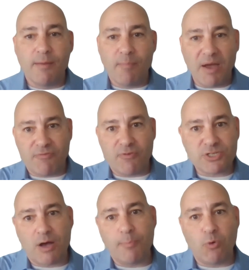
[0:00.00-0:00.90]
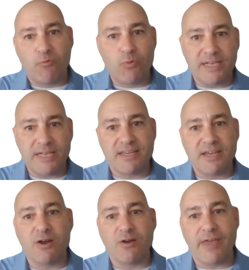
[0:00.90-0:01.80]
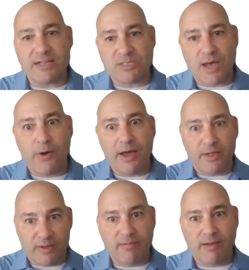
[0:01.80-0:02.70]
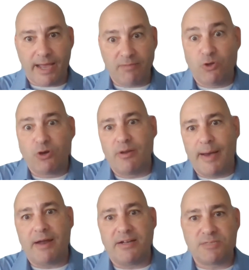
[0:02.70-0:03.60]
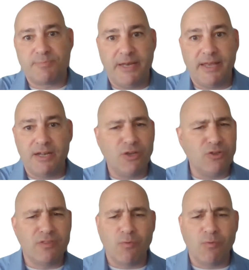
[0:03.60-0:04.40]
my first couple of weeks here, that's how I, I learned about Expedient.